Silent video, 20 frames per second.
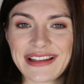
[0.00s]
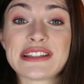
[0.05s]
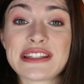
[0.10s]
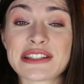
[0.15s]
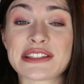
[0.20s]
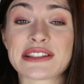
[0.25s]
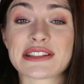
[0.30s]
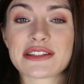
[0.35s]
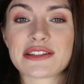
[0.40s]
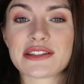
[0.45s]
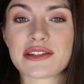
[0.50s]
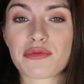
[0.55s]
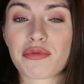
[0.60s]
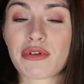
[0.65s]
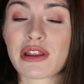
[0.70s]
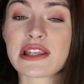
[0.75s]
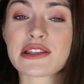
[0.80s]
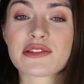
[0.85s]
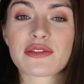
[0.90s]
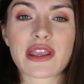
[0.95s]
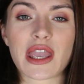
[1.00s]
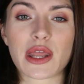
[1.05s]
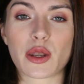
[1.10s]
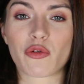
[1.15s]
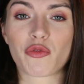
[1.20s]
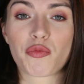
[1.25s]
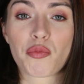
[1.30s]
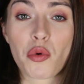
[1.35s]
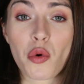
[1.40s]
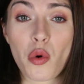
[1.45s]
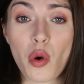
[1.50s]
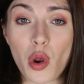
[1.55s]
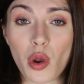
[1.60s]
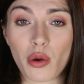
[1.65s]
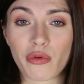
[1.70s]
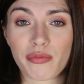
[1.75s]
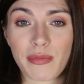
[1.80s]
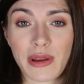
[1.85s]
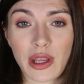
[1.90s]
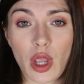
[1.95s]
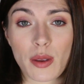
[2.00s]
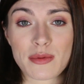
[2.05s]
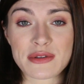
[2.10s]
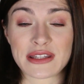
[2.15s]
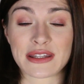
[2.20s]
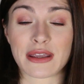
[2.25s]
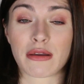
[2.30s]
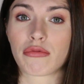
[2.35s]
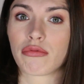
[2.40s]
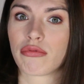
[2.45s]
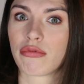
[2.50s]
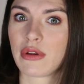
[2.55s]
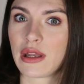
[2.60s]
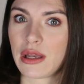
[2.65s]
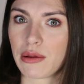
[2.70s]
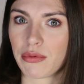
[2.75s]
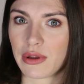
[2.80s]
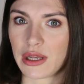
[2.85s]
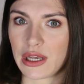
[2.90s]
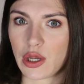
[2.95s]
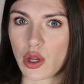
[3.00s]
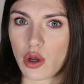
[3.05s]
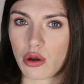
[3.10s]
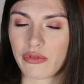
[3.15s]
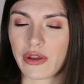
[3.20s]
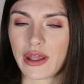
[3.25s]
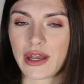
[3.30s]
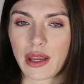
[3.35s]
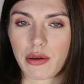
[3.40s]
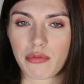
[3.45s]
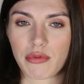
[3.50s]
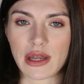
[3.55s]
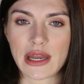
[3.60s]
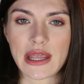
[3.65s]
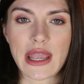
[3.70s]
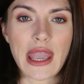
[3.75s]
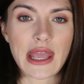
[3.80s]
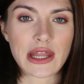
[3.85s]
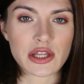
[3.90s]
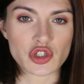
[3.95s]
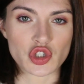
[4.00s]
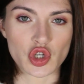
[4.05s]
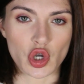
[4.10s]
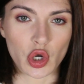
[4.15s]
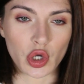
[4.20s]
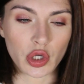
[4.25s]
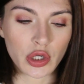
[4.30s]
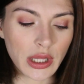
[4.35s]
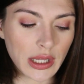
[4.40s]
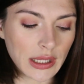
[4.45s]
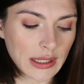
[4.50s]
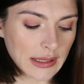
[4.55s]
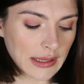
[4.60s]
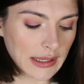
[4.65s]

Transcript: This is really the kind of power of makeup that I really, really love and I really enjoyed.